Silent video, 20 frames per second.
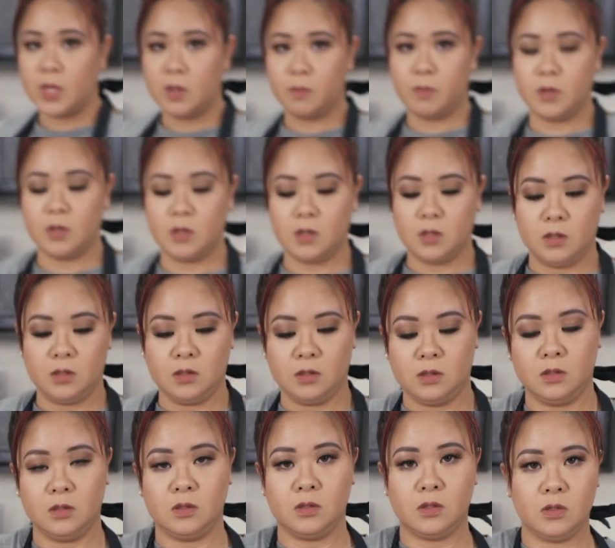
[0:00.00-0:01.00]
paper
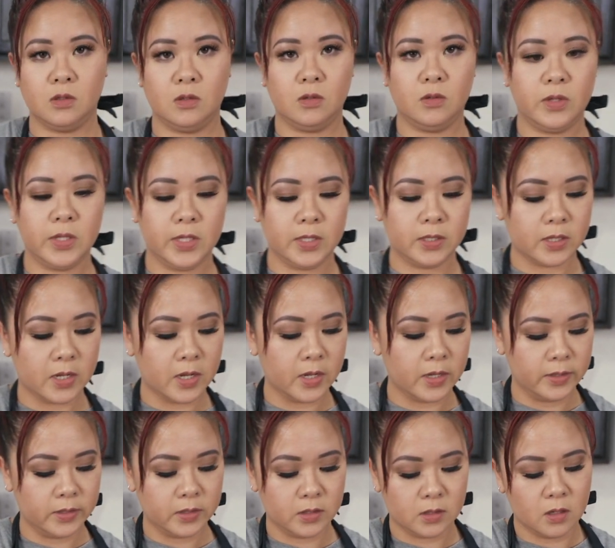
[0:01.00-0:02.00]
to the
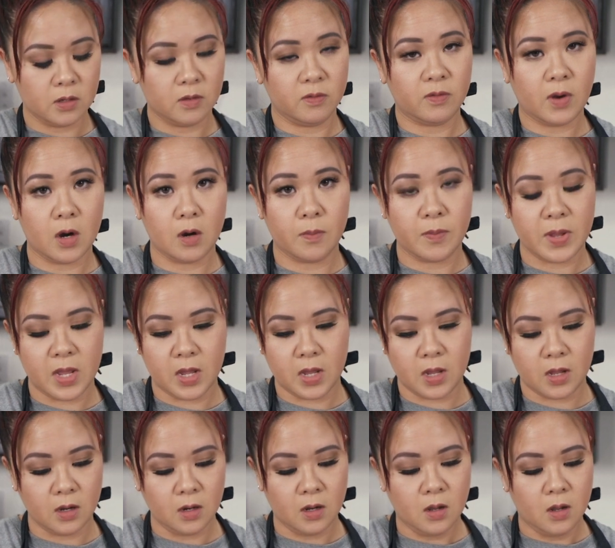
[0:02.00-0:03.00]
size of our
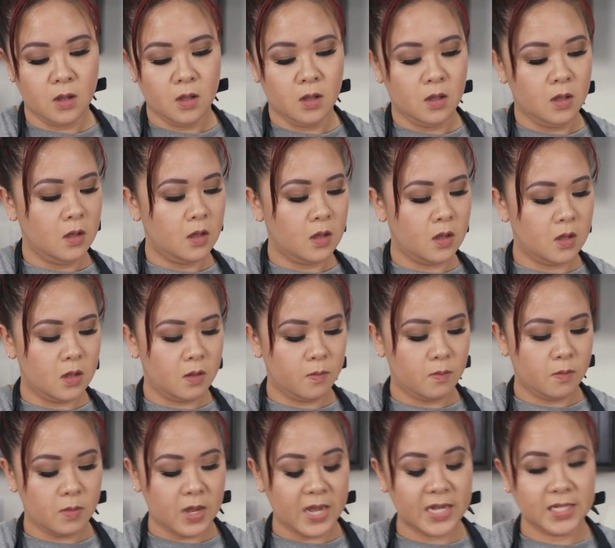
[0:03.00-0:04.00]
pan.
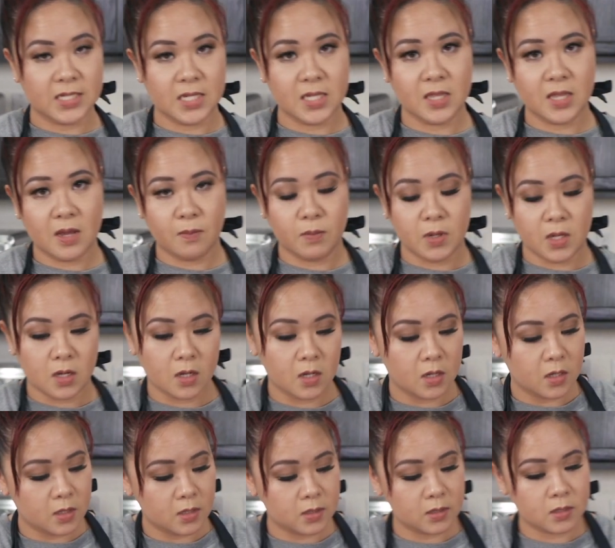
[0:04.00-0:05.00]
Um, I did that
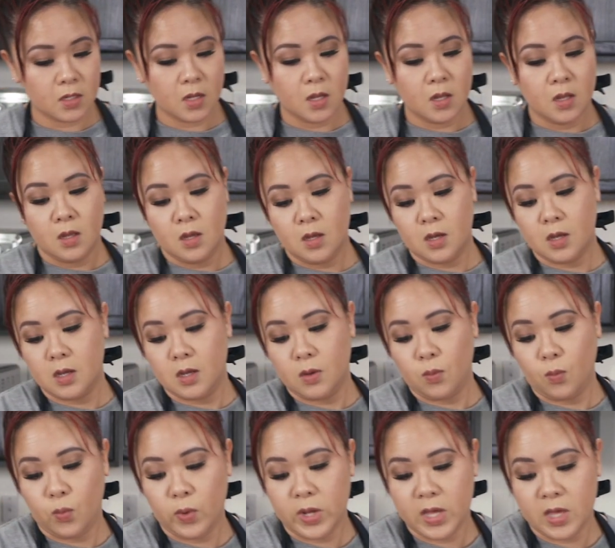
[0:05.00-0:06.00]
because
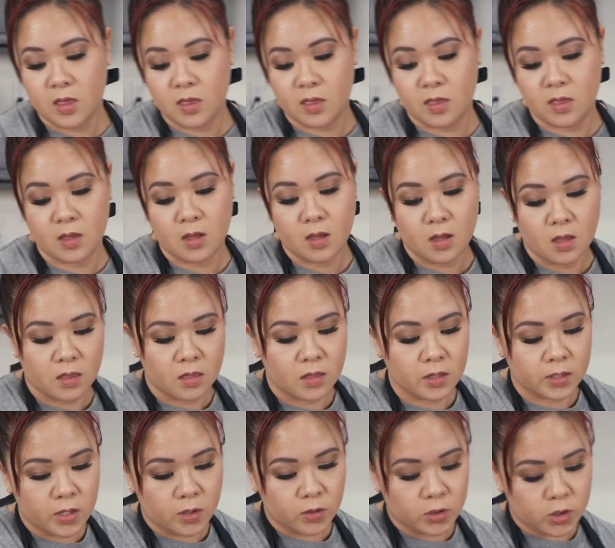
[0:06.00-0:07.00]
with the
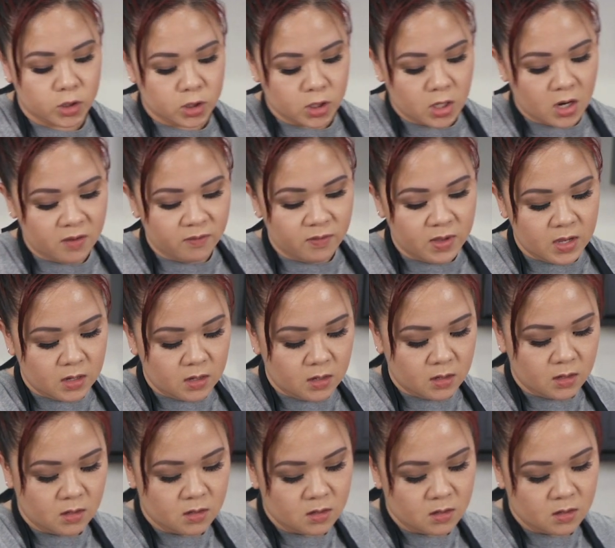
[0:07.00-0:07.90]
toaster oven,